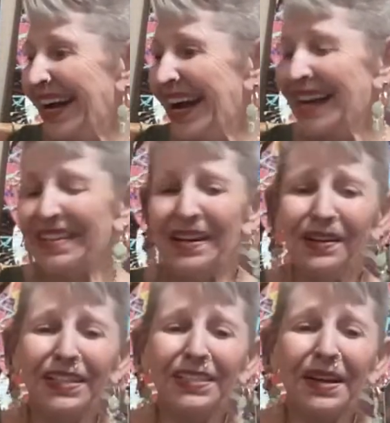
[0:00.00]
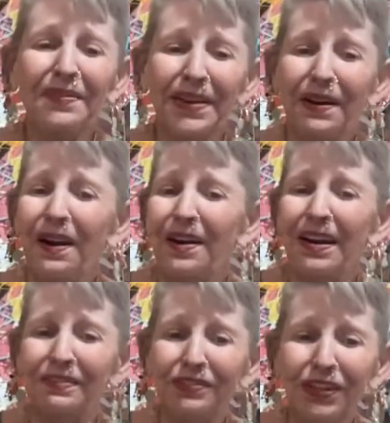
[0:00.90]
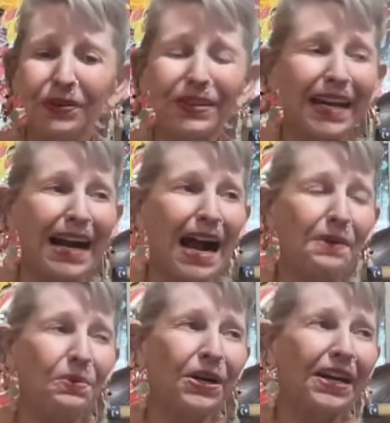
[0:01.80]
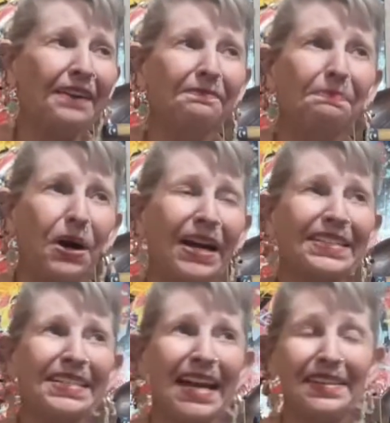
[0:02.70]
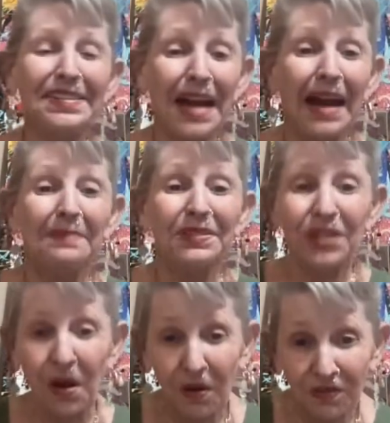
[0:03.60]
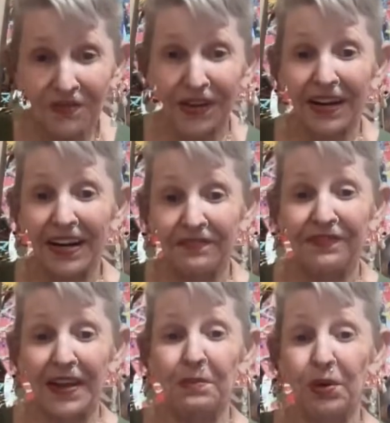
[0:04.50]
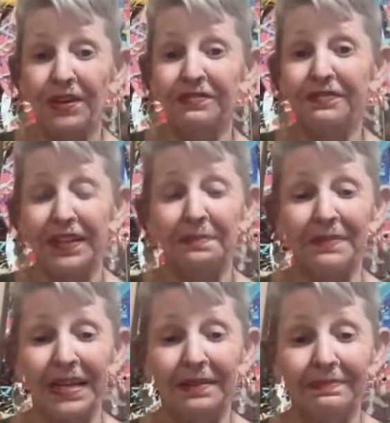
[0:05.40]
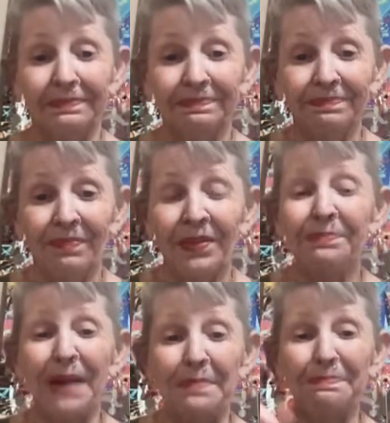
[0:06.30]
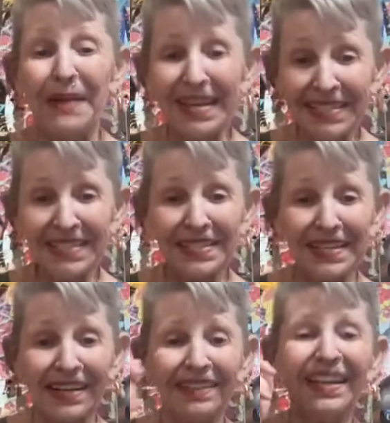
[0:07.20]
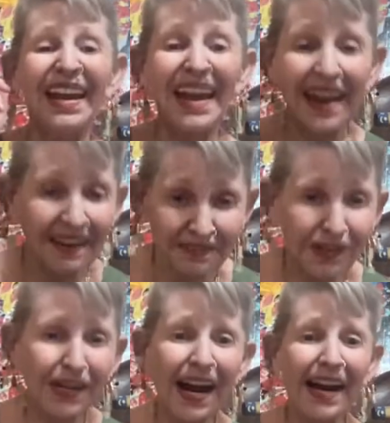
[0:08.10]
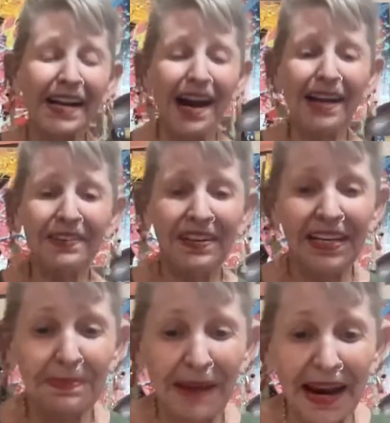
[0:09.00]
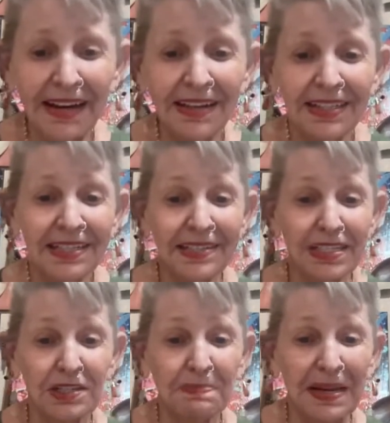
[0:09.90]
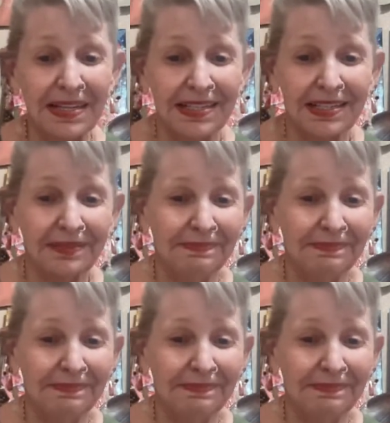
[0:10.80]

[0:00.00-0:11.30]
and there's there are a few that I would have bought 10 times over if they would have fit me. My best deal ever I got eBay, this piece.